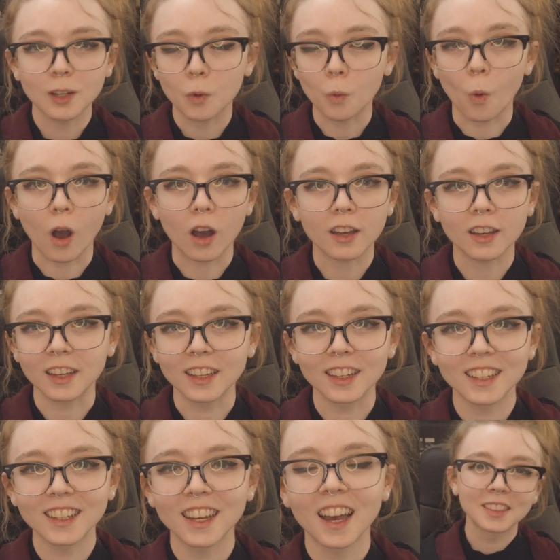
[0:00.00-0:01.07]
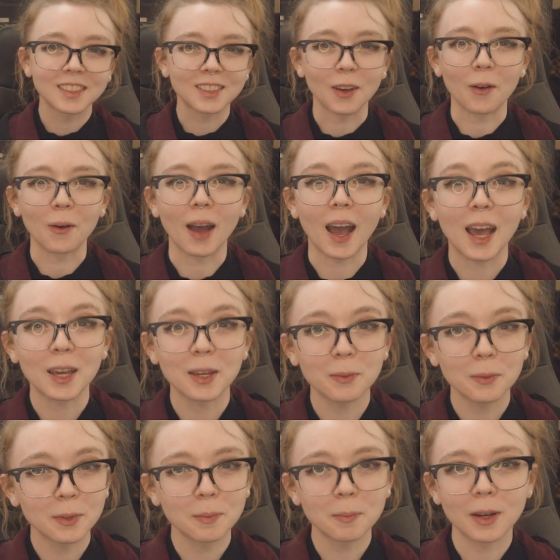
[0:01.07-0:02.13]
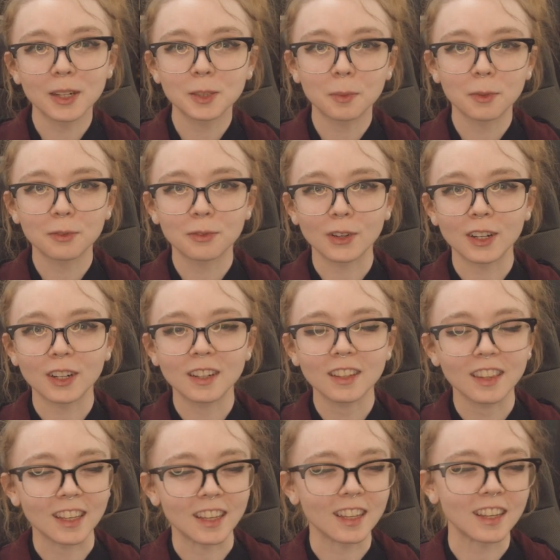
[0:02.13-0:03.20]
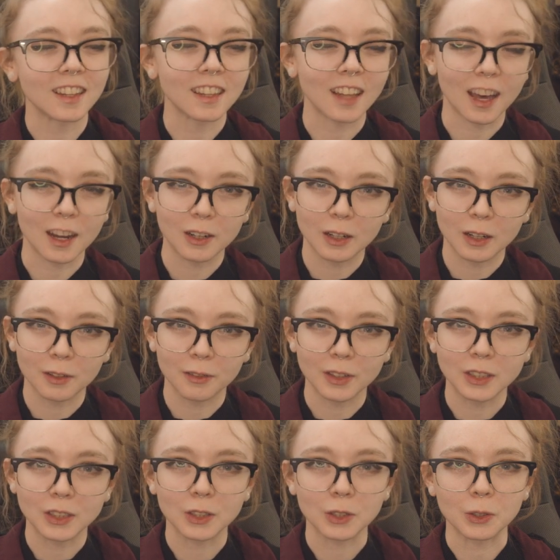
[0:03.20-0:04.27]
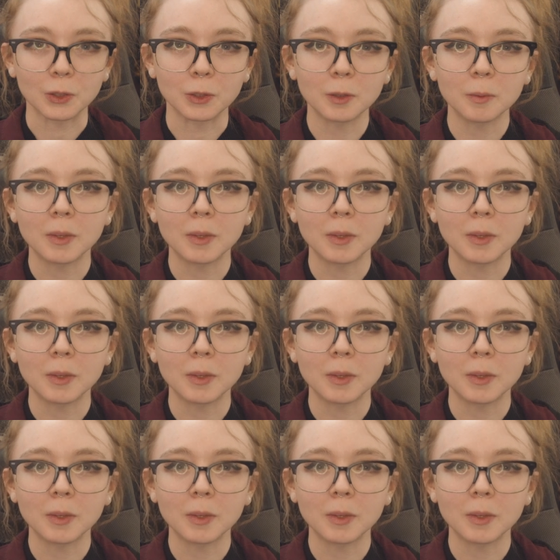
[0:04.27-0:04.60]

walking. So I would much prefer the latter of the two,